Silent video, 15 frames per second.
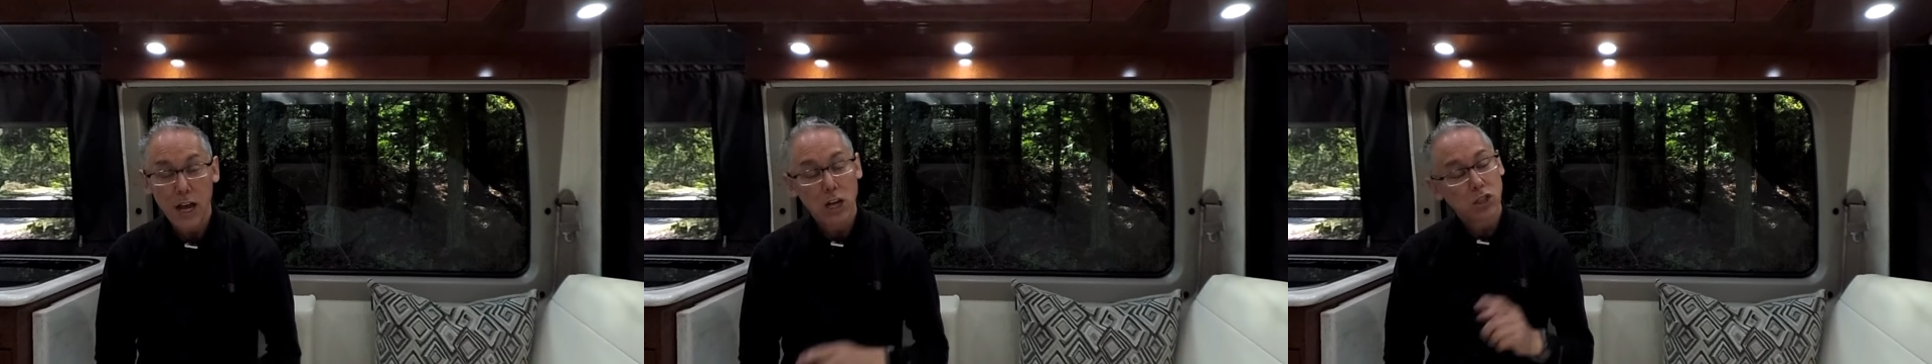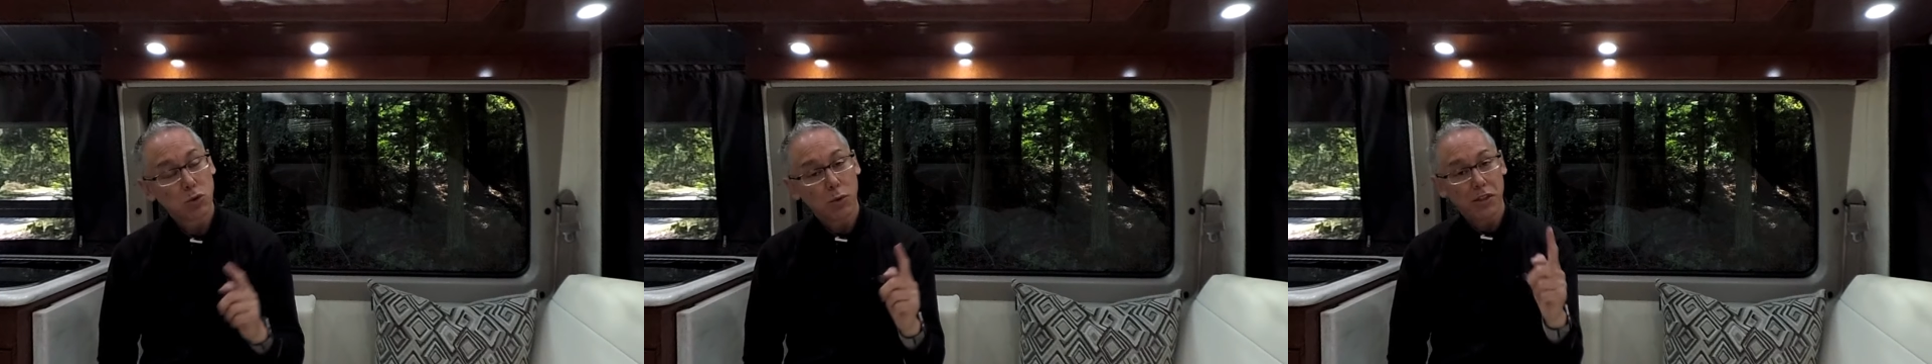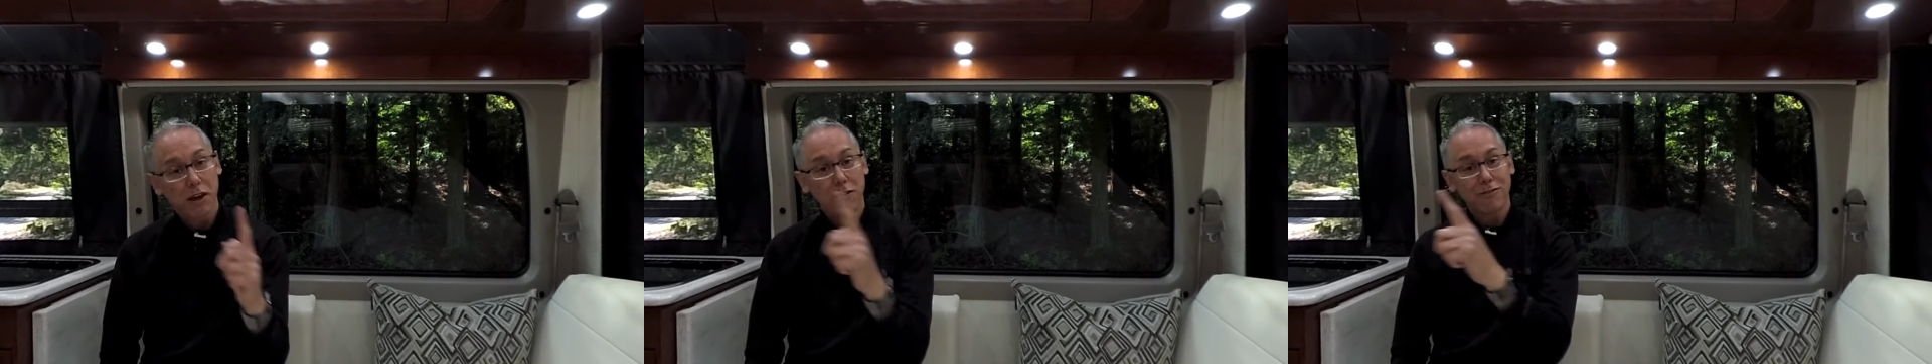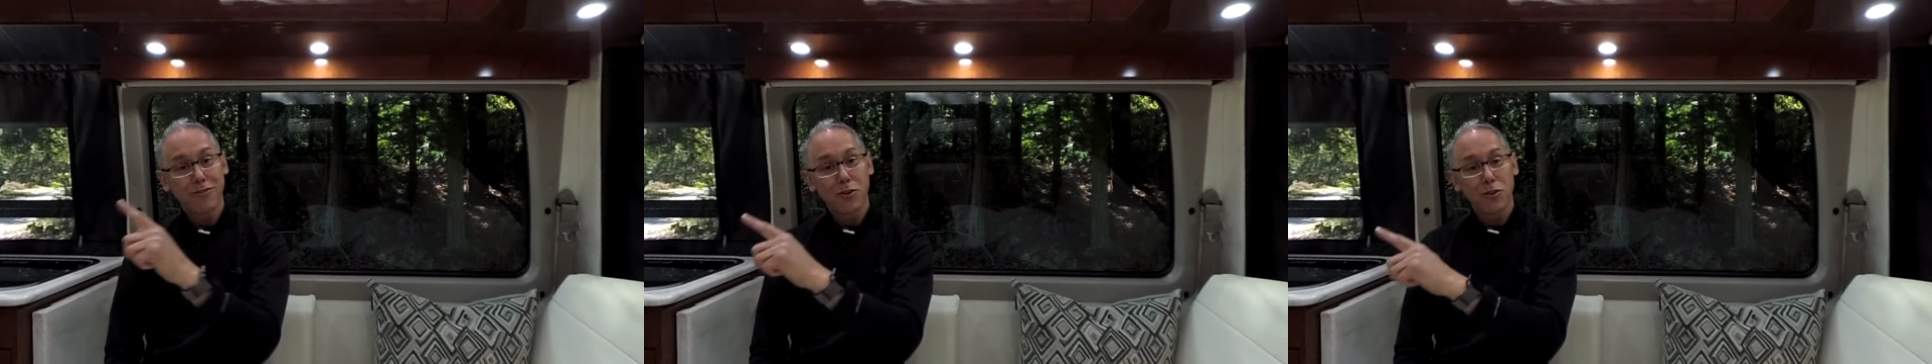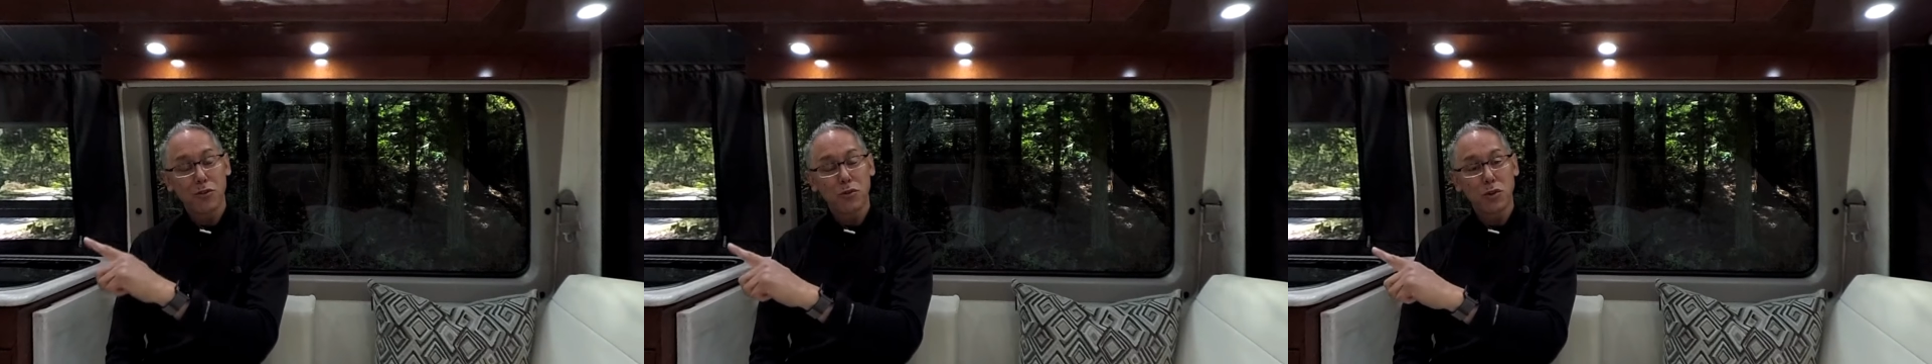So without
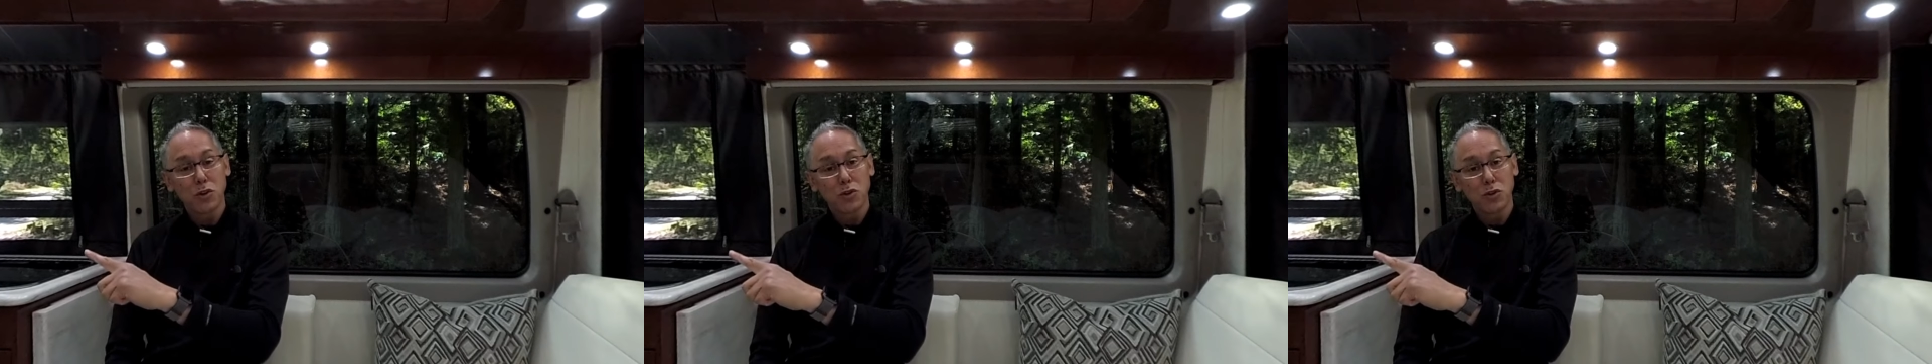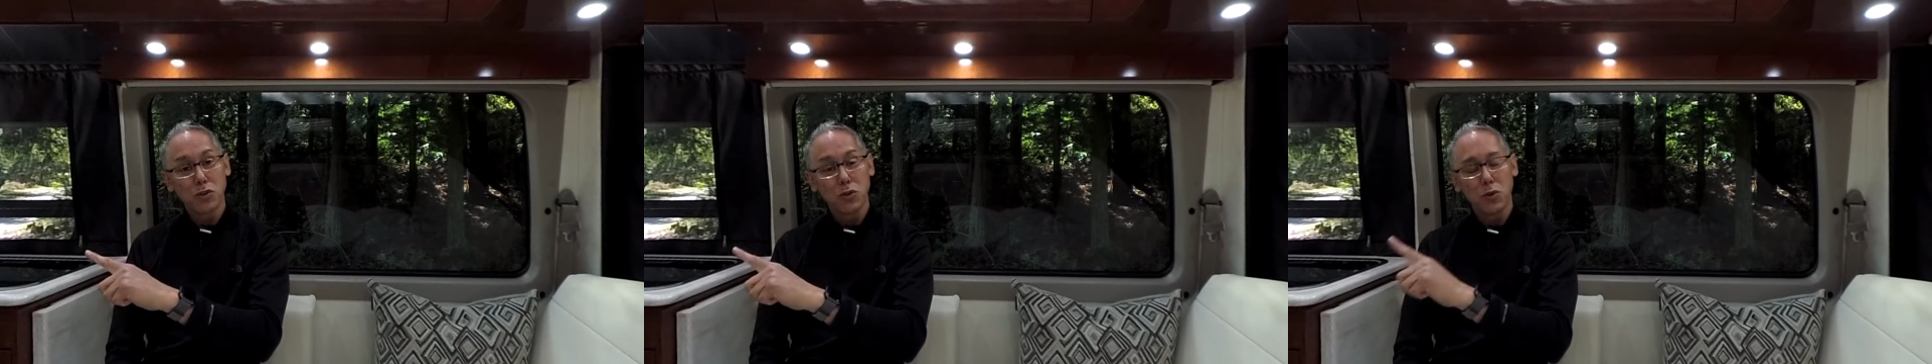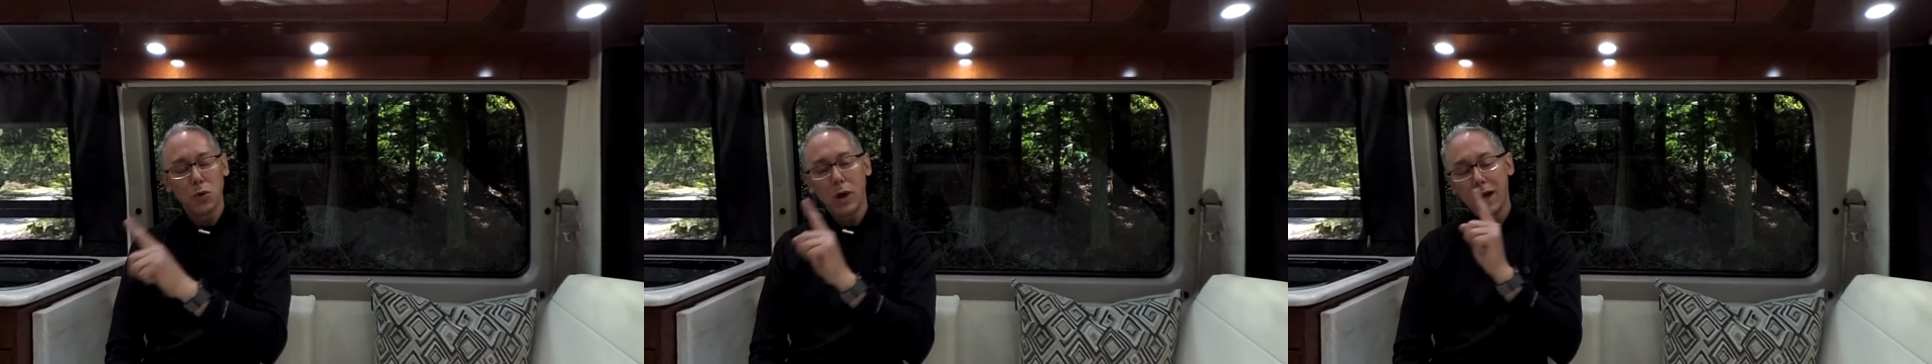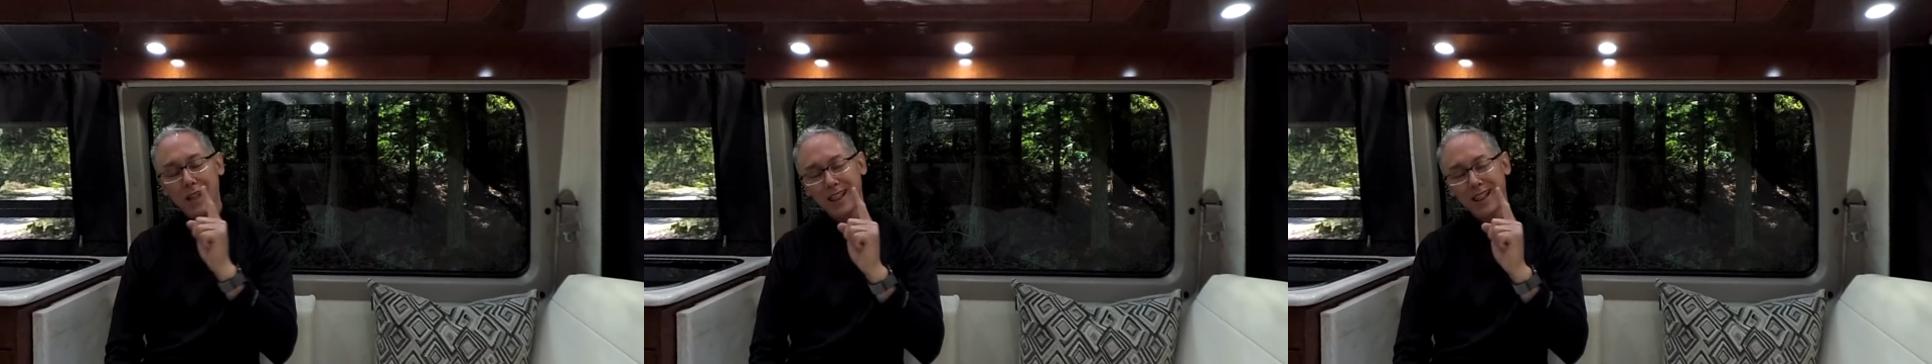further ado,